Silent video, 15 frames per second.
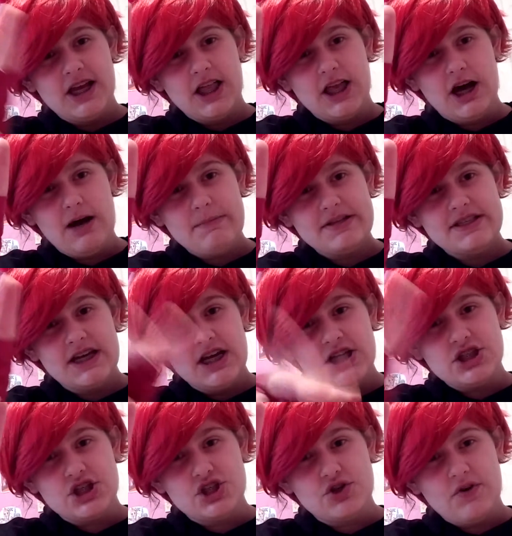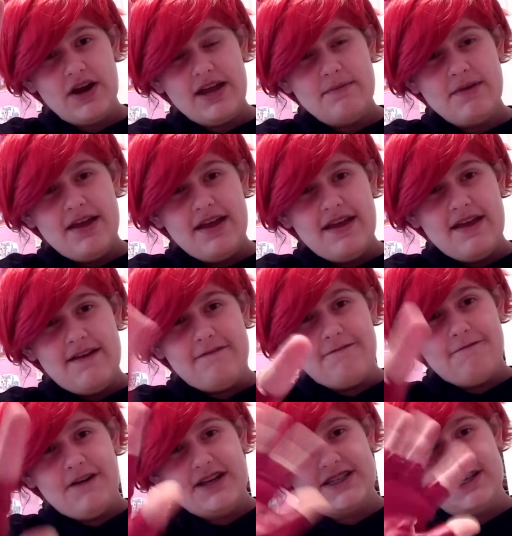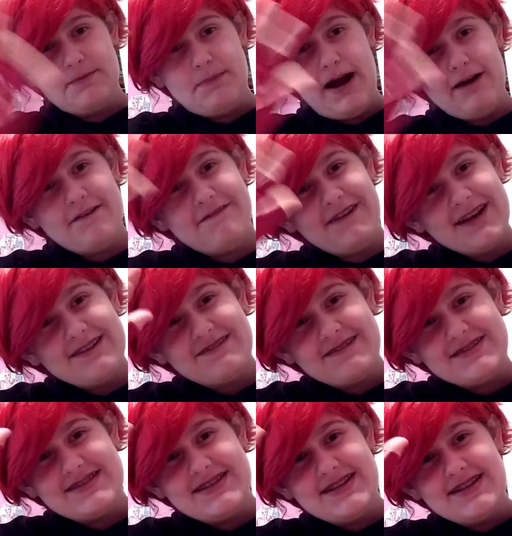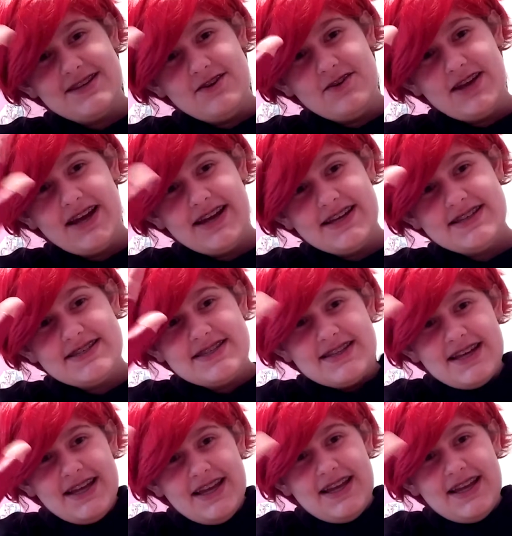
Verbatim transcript: comment, subscribe, and Foxy the Power Fox will see you guys